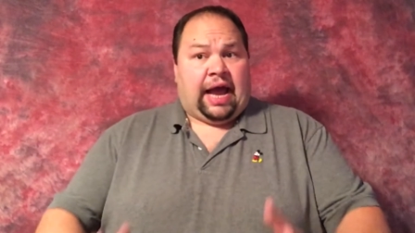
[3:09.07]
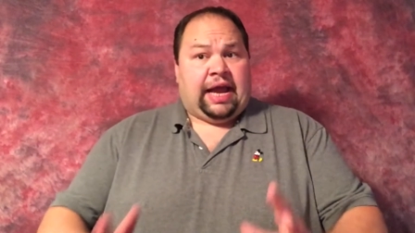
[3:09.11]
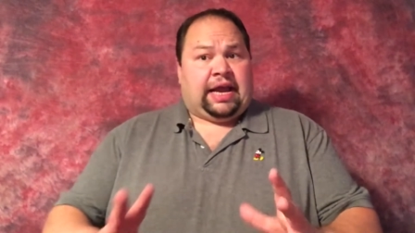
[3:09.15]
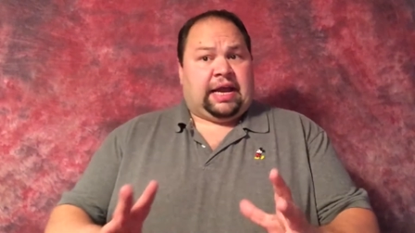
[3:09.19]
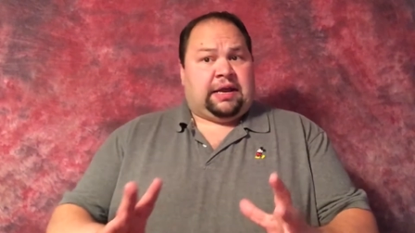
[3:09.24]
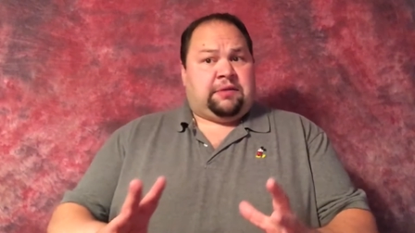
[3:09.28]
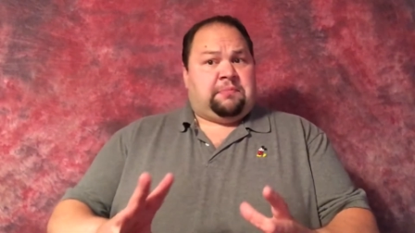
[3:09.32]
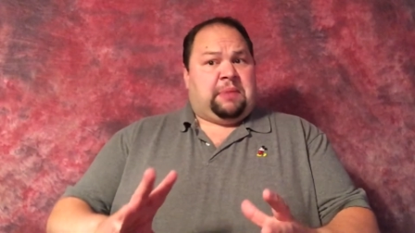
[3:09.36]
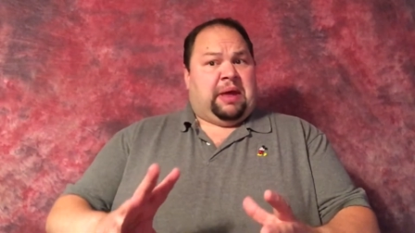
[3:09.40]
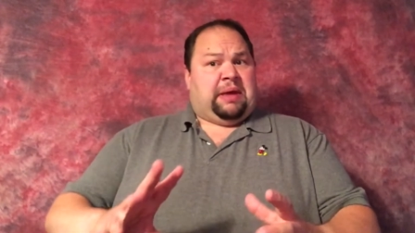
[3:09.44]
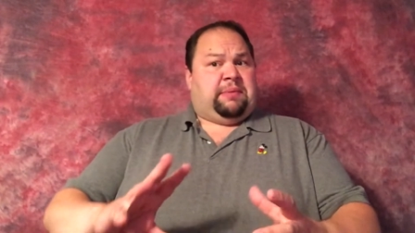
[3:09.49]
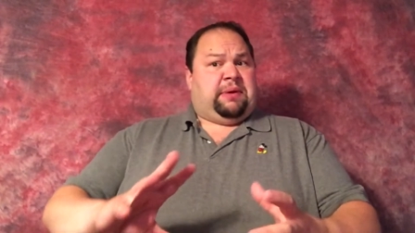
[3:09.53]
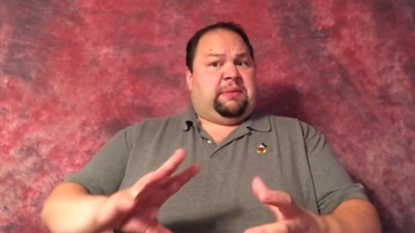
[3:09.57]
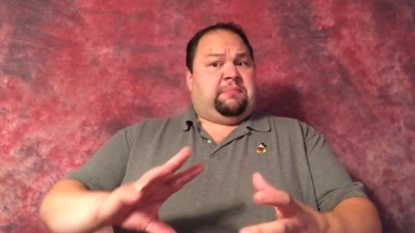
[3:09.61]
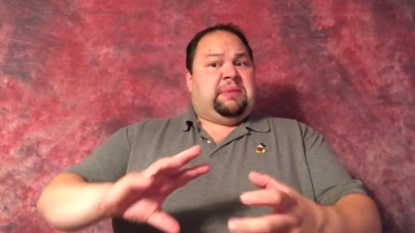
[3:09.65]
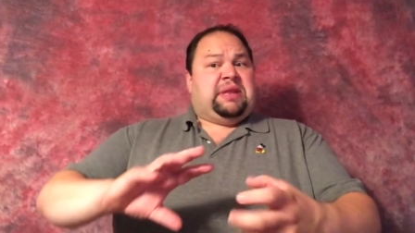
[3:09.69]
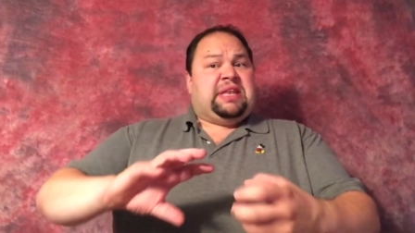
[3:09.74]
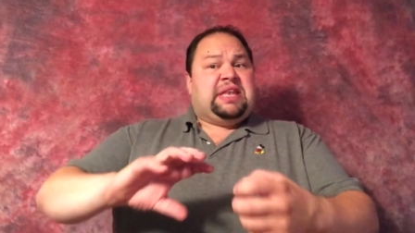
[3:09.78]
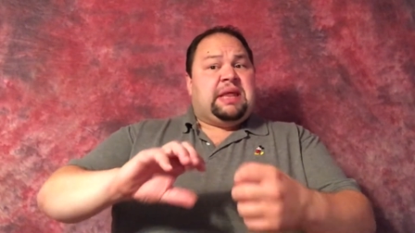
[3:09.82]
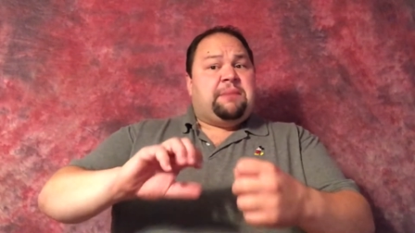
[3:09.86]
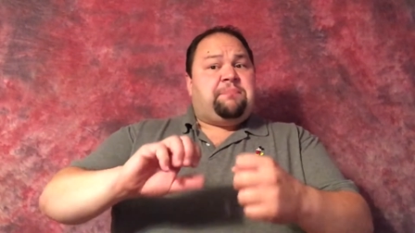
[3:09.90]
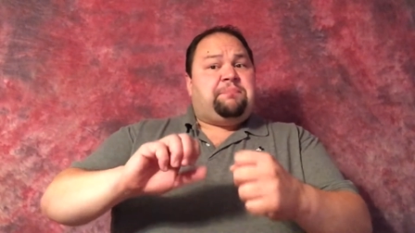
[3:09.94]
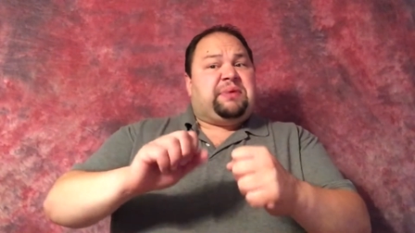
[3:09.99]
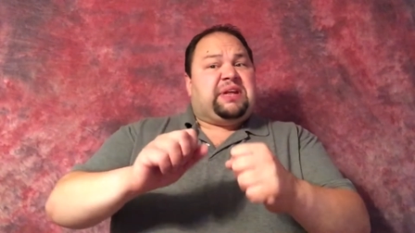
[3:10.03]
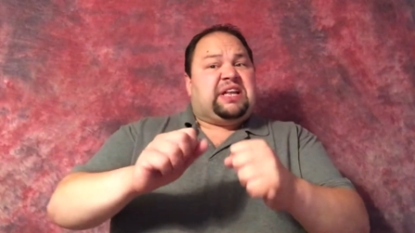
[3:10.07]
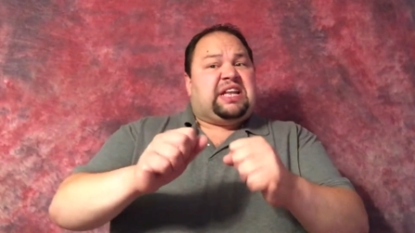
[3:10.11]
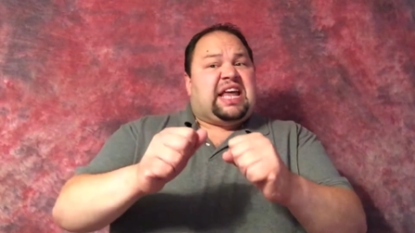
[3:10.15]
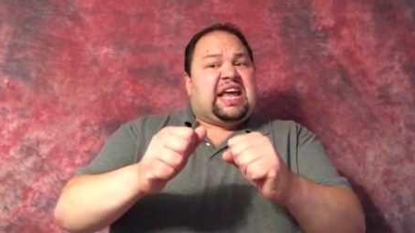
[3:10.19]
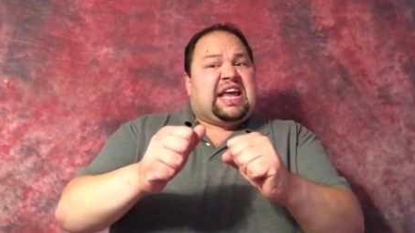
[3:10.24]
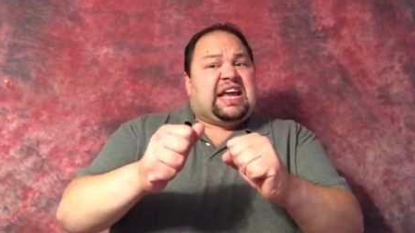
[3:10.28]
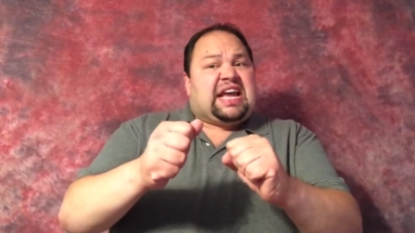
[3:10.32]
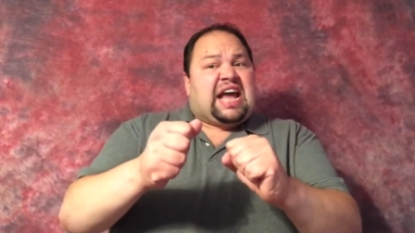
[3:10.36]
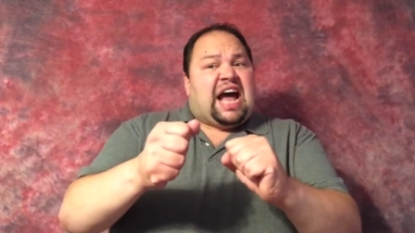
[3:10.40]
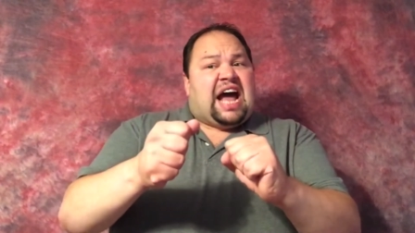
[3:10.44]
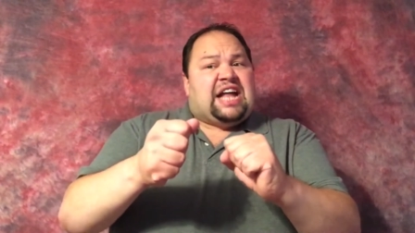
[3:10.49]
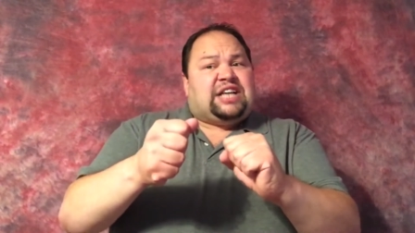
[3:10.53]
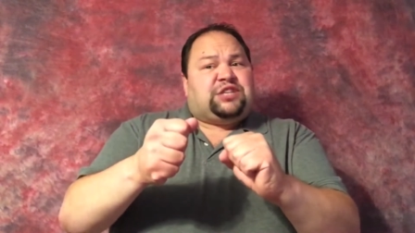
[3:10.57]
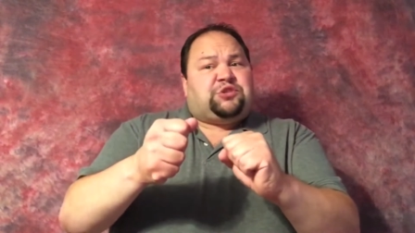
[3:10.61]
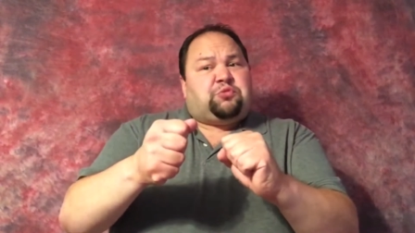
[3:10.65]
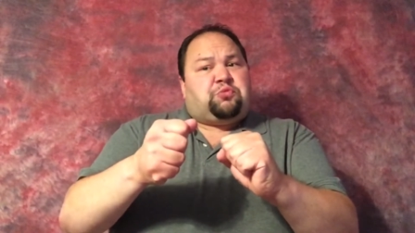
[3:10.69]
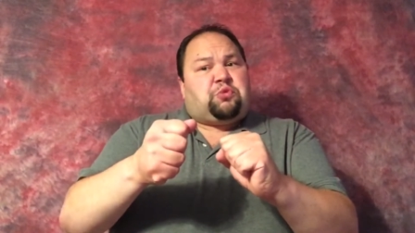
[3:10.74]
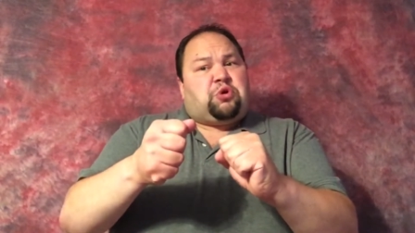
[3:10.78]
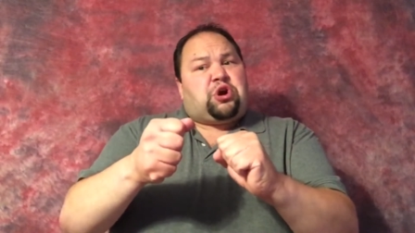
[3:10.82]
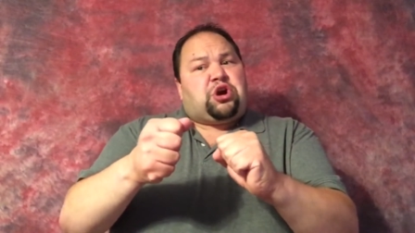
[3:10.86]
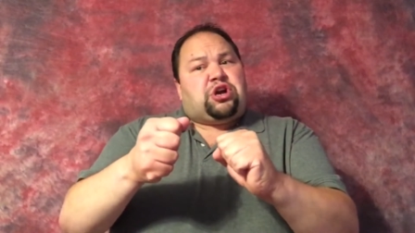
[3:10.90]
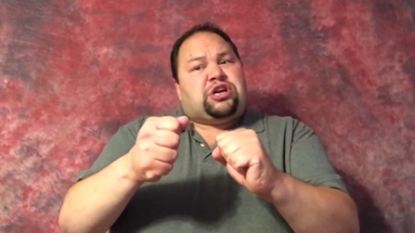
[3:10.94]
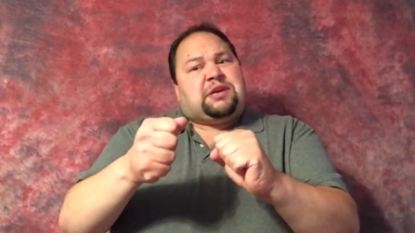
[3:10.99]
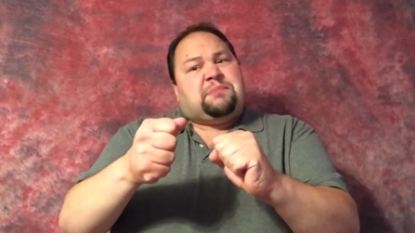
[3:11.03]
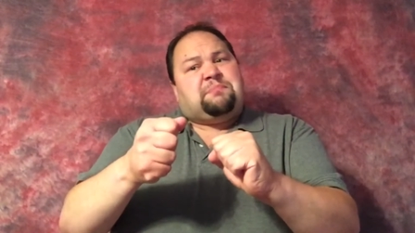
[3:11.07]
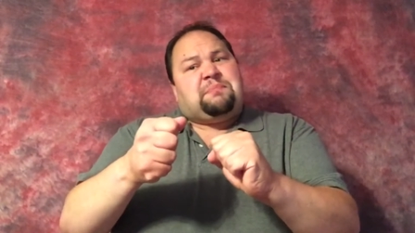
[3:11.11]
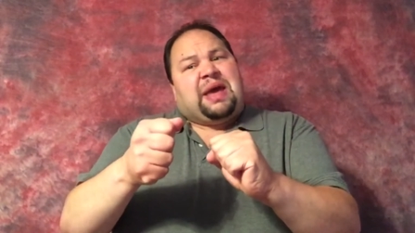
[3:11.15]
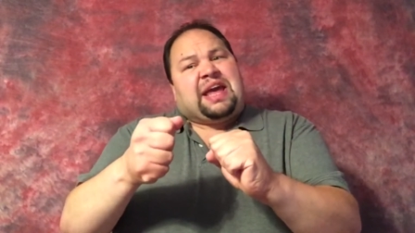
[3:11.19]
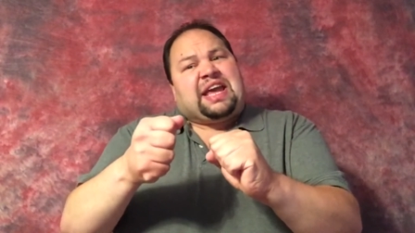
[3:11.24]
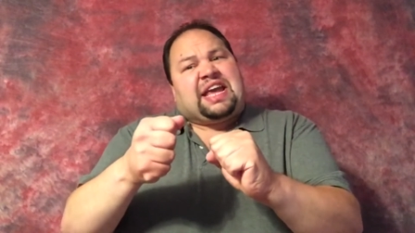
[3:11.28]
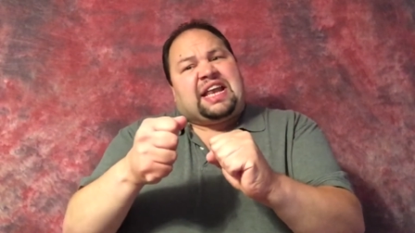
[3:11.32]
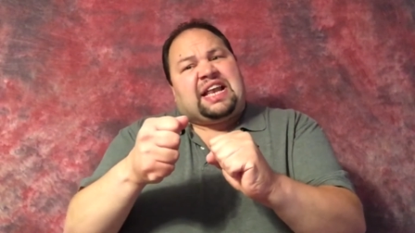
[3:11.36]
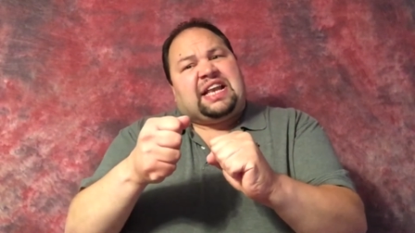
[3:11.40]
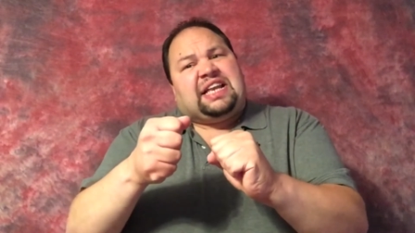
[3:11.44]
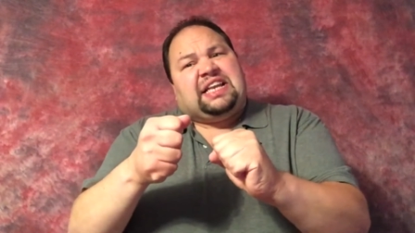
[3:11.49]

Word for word: I can maybe manipulate God's word to make it a